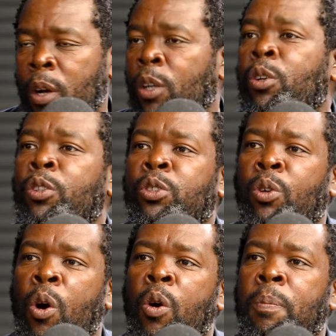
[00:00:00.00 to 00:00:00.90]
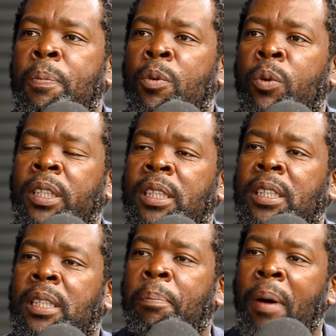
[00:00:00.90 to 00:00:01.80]
we are not going to cope with
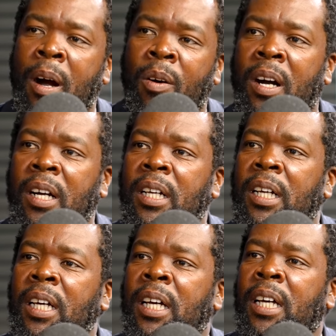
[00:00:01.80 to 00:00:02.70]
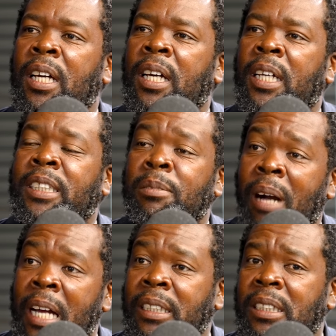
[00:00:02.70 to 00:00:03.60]
the power
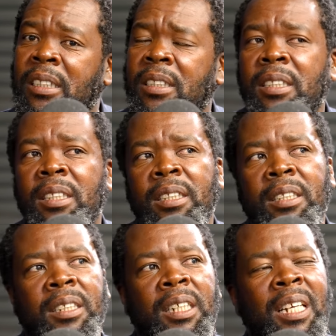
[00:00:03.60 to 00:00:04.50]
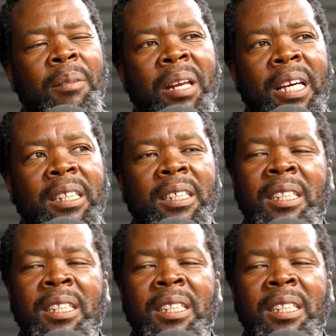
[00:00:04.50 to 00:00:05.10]
demand. And I'm like,